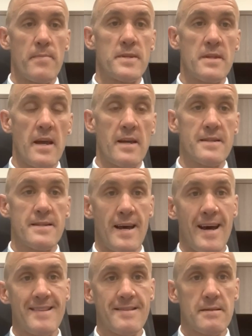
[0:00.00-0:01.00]
staggered
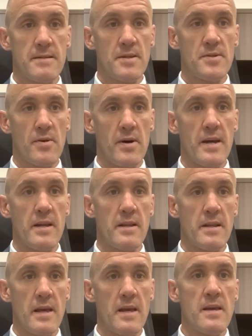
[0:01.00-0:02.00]
starts to try
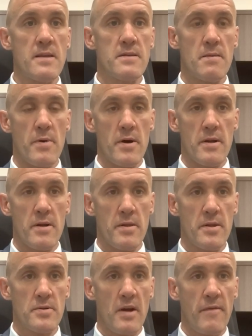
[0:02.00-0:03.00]
and ease the burden
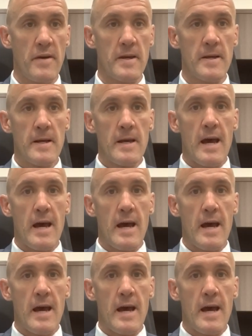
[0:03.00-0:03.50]
on the traffic.